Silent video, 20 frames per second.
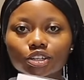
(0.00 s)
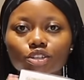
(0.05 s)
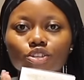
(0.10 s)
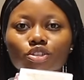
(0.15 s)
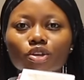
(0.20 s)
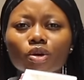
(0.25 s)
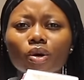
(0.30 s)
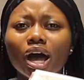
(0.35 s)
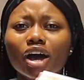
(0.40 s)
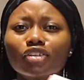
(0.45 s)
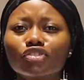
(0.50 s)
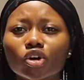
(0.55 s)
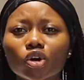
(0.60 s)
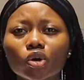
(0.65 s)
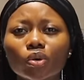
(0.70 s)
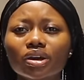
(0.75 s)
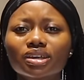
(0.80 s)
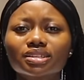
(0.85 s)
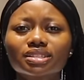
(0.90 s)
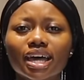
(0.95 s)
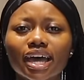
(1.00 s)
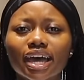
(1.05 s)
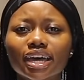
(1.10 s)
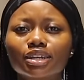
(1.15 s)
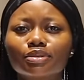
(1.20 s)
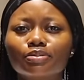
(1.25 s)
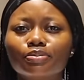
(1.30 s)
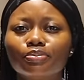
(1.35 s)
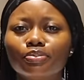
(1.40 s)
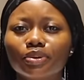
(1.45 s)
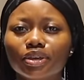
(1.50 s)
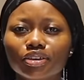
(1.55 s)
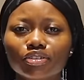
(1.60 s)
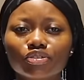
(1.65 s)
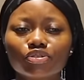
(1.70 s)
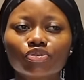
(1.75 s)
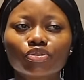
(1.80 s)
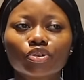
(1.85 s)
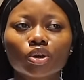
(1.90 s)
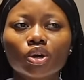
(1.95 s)
So I've always had
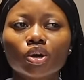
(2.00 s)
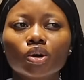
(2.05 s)
beef